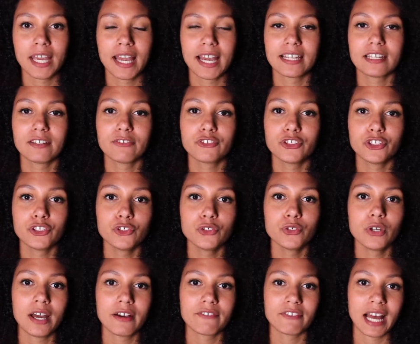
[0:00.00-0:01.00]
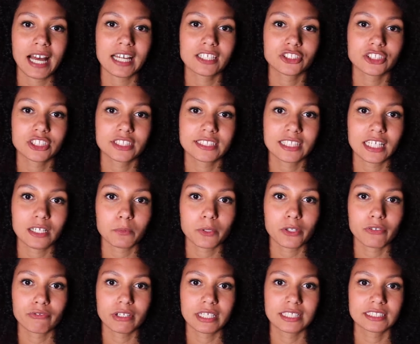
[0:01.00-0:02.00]
And if you have actually dealt
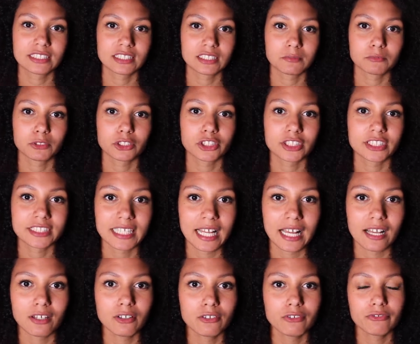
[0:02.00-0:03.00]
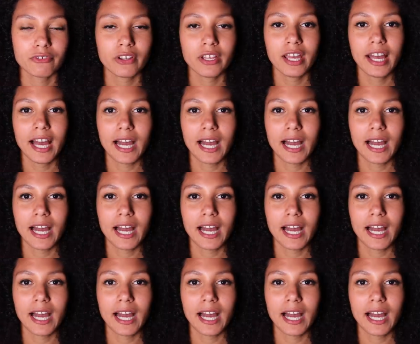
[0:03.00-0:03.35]
with racism yourself,